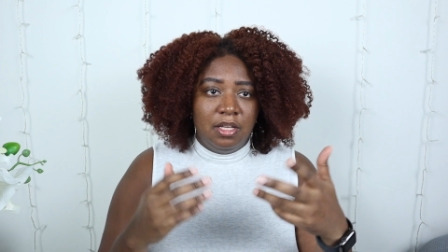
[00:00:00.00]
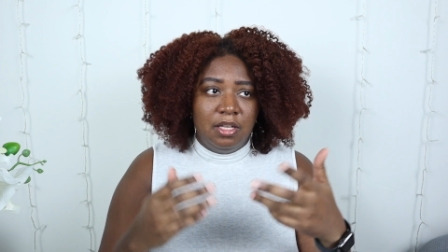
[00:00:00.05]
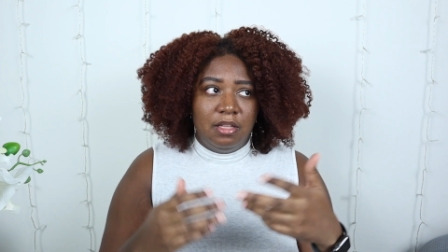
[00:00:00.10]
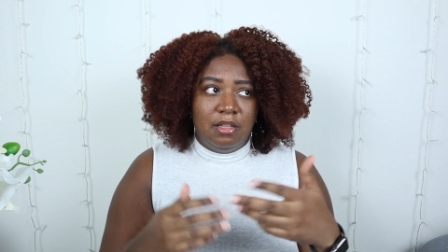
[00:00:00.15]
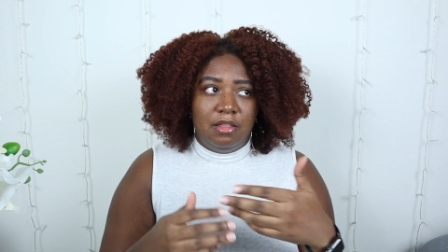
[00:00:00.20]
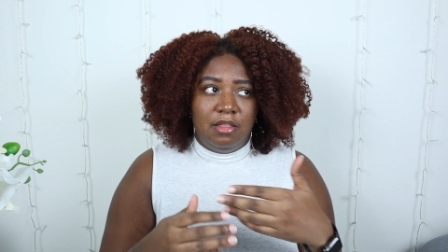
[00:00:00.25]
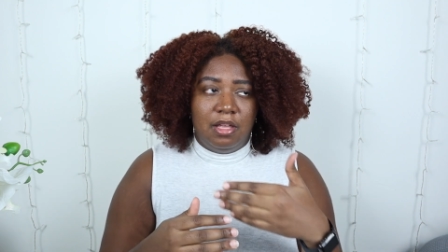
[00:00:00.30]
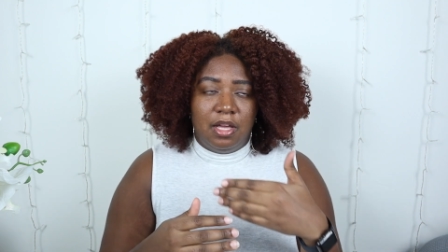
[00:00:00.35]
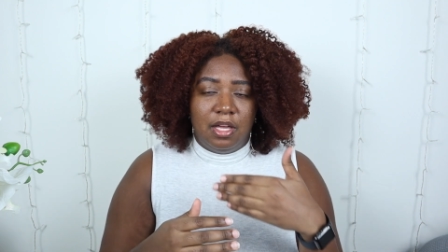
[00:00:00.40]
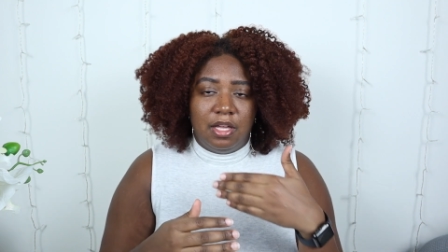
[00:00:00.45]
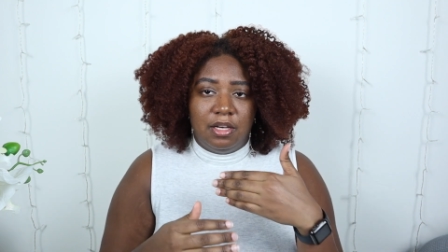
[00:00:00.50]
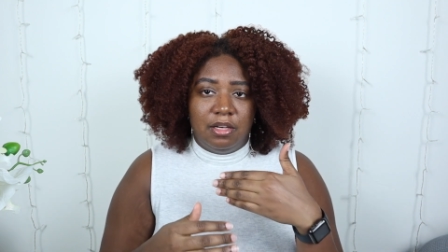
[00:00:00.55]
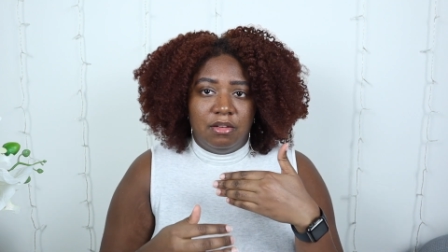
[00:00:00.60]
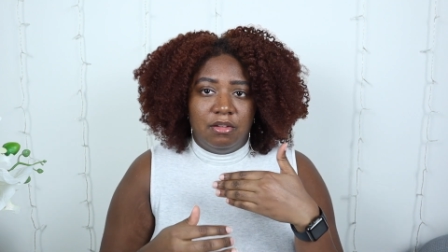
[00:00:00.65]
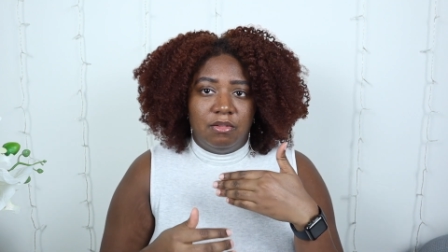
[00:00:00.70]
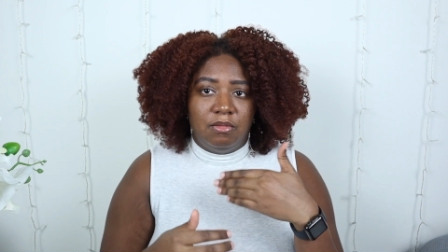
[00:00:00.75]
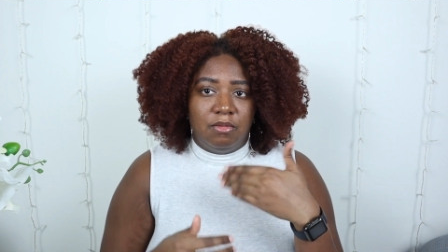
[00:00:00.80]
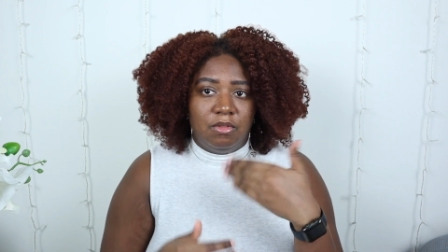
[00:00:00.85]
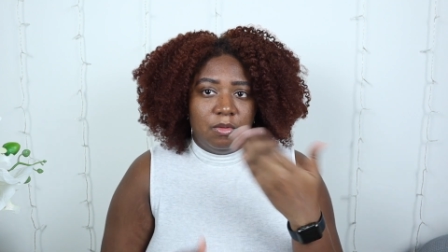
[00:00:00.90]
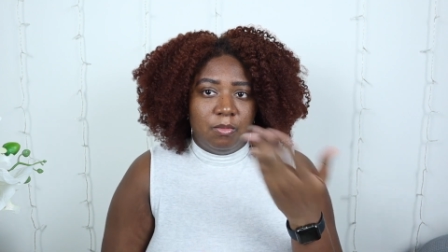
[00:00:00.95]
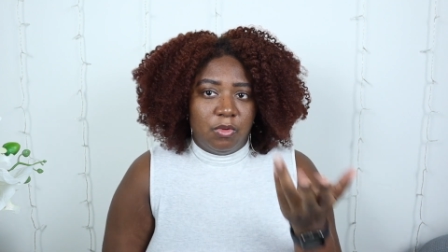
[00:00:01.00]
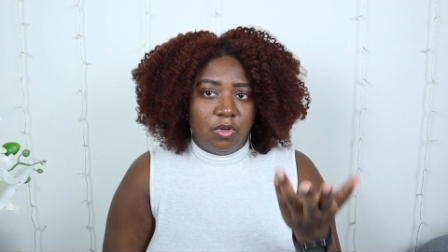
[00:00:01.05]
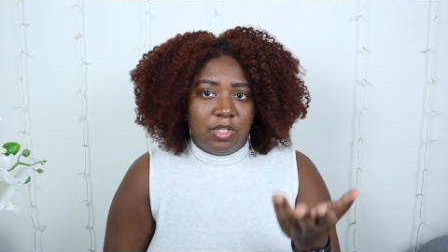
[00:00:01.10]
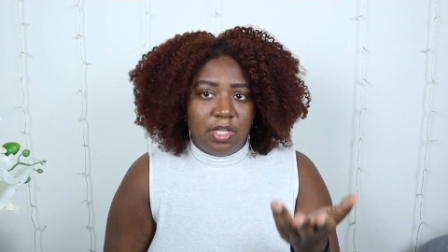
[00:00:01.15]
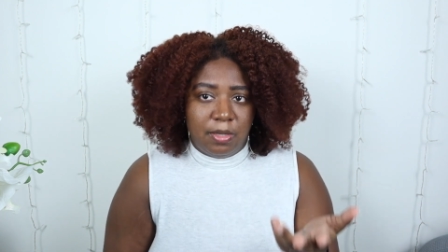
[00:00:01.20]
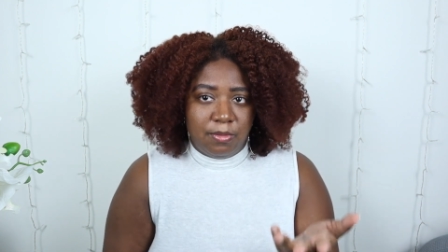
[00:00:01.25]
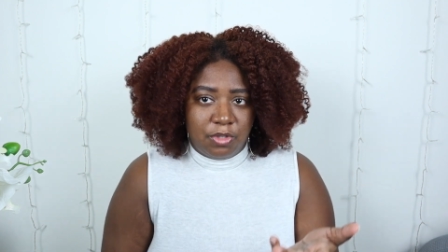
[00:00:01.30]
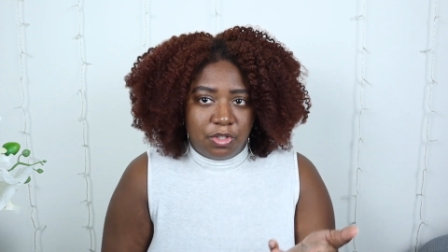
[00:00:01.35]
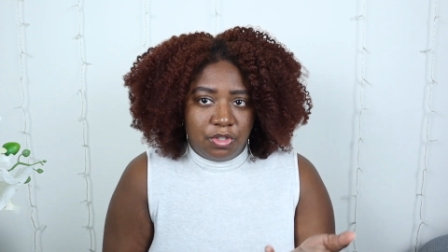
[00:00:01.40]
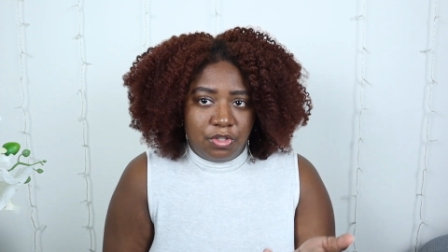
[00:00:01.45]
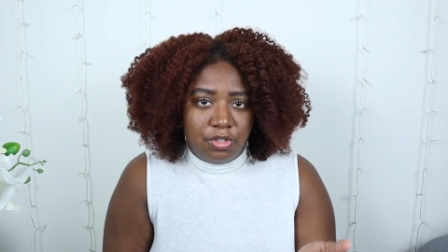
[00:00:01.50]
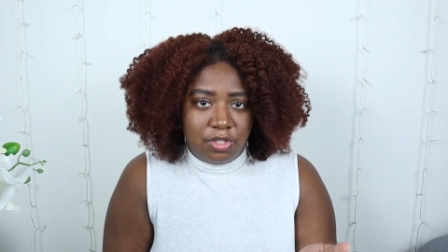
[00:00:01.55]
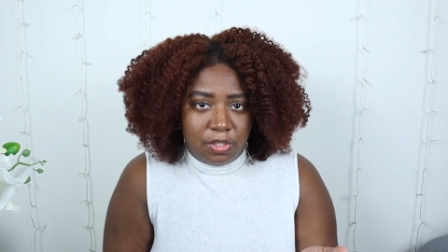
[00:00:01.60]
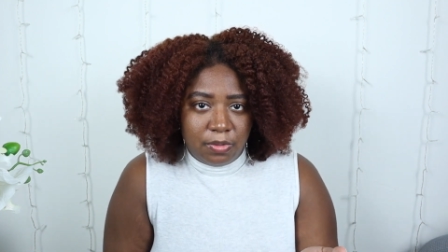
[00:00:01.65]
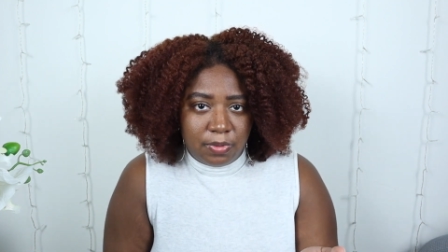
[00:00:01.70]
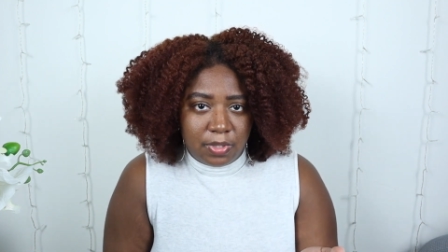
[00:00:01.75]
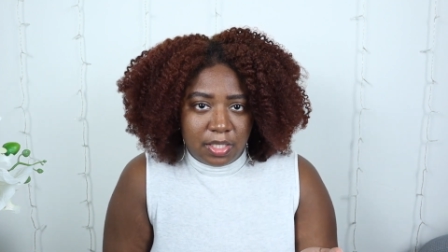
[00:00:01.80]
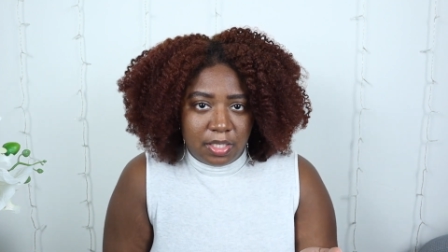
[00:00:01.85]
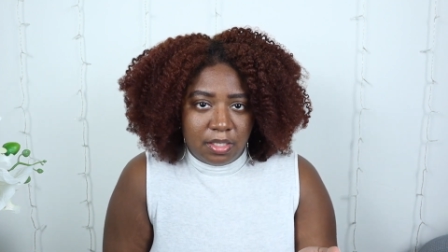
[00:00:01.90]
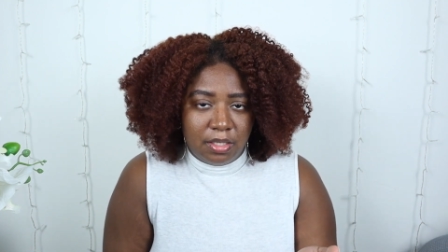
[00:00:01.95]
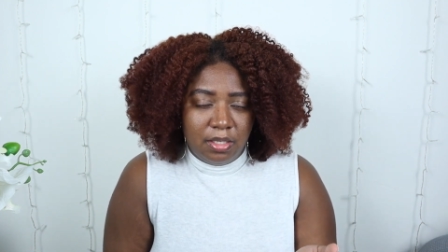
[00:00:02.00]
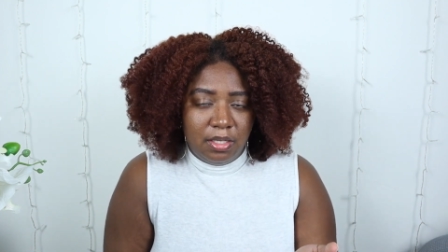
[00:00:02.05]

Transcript: then the more damage you're doing.